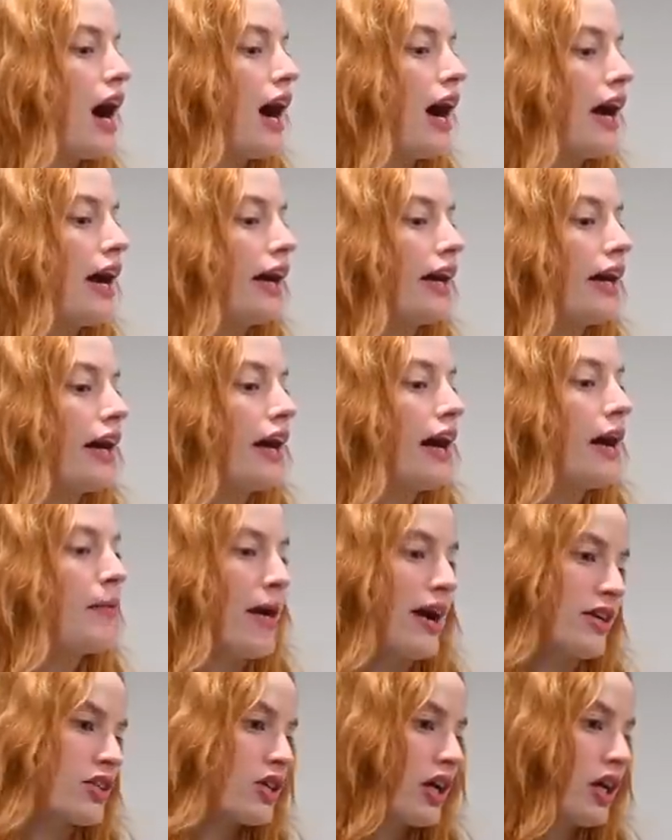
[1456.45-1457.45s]
I am
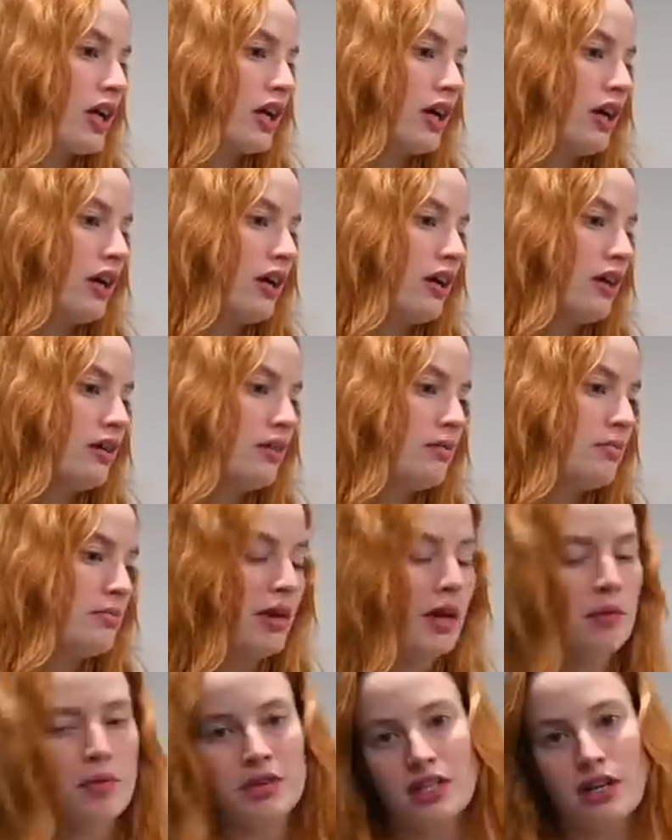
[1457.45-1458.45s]
actually gonna
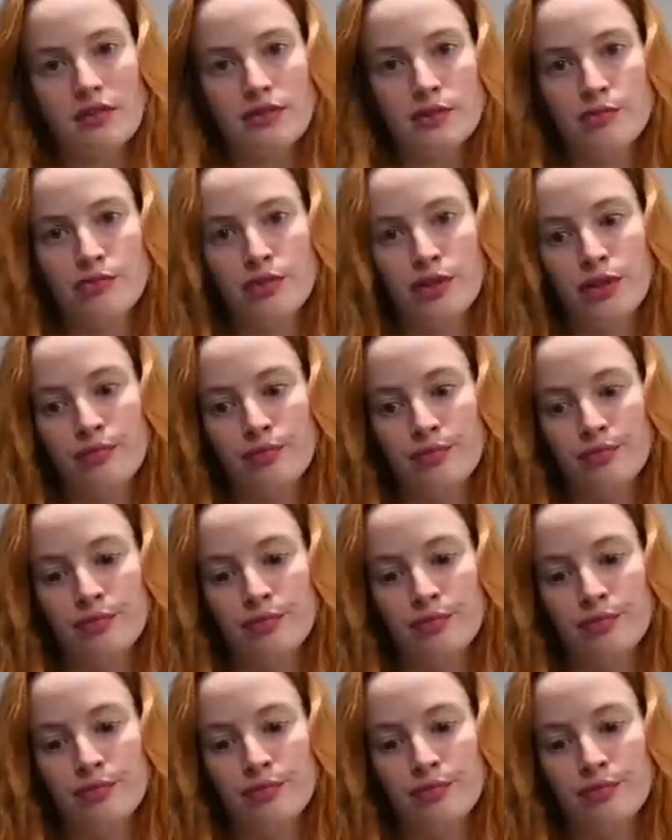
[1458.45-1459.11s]
make myself some food.